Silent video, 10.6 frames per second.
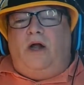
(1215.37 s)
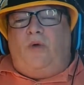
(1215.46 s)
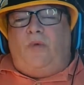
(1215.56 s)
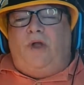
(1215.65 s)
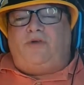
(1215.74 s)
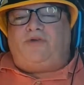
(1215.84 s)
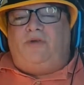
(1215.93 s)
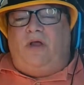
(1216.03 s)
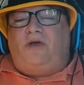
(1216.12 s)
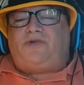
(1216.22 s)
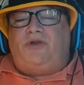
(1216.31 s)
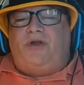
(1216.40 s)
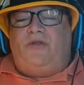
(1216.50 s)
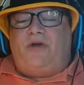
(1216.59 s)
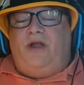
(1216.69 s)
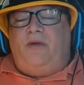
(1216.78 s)
We also lost
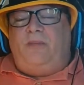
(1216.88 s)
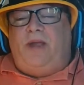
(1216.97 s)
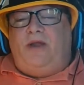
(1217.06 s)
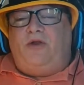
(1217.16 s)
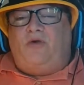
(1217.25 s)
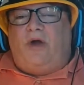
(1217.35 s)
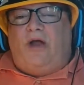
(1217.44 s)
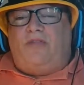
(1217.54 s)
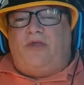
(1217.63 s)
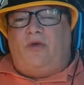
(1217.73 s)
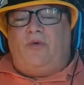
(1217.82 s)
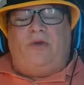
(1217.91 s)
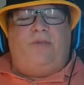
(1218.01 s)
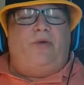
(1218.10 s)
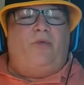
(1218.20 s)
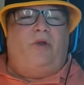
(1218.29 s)
another young man who I think would have
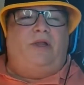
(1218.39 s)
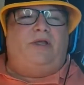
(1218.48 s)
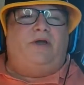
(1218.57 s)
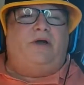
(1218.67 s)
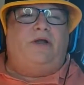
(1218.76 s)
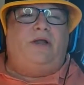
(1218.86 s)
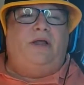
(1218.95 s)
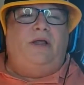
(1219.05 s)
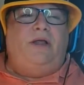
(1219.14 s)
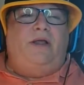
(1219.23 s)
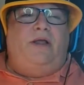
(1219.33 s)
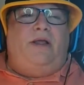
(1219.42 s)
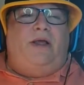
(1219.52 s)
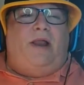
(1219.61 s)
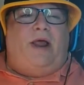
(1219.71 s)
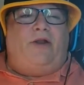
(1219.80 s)
been really good,
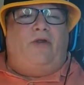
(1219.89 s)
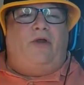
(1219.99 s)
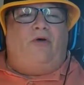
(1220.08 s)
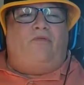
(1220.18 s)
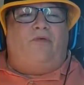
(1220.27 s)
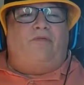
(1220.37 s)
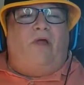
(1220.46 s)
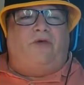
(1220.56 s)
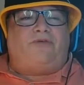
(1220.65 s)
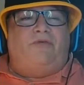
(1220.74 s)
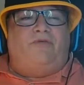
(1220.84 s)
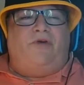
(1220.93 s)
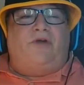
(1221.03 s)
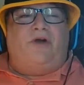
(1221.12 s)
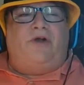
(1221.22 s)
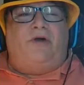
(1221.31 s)
and I don't know if we've lost him for
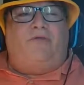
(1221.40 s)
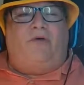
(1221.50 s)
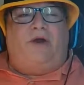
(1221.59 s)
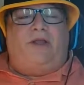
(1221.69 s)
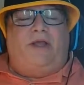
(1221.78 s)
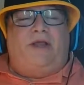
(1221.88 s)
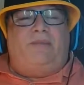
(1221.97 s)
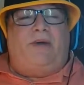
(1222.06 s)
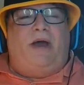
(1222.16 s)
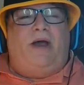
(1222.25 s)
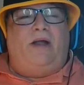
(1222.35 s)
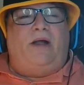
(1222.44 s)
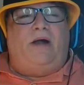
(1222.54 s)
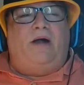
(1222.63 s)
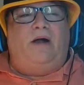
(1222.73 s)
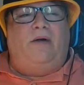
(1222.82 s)
good or if we're going to get him back.
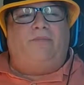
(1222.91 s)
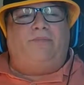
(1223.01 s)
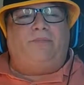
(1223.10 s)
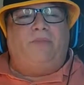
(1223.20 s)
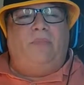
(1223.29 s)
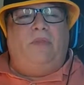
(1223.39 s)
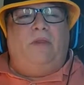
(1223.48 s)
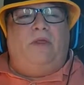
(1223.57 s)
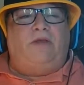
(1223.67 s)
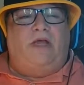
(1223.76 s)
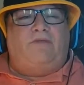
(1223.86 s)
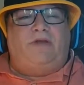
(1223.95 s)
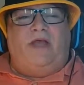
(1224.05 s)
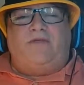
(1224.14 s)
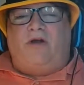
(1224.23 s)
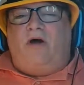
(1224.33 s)
David
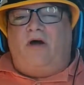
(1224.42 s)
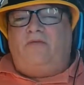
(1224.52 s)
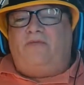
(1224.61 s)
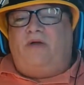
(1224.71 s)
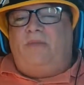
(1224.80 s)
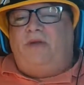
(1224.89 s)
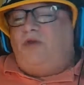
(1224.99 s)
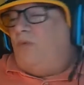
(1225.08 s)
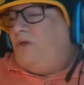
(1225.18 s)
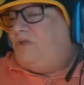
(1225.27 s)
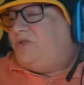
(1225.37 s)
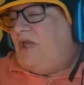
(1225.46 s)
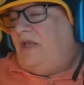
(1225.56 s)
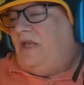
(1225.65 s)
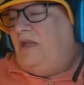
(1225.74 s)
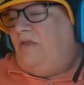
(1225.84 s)
Davidoff. I mean, nobody's
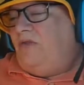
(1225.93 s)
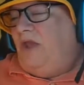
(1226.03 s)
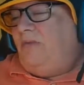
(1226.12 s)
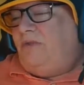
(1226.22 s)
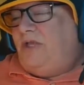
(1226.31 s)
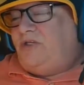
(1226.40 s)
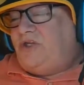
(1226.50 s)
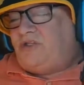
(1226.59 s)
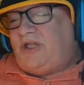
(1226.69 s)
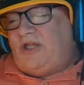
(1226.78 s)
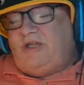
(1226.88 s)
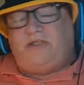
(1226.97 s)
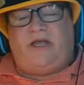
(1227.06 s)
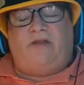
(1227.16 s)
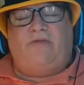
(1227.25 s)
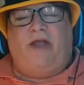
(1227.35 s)
saying anything, just that he's
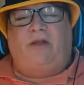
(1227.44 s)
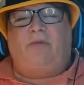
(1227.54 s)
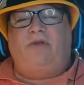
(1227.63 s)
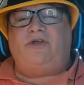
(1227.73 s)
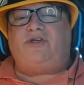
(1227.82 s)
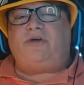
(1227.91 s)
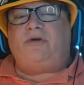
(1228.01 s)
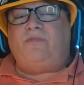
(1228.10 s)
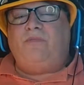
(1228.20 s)
not available this year.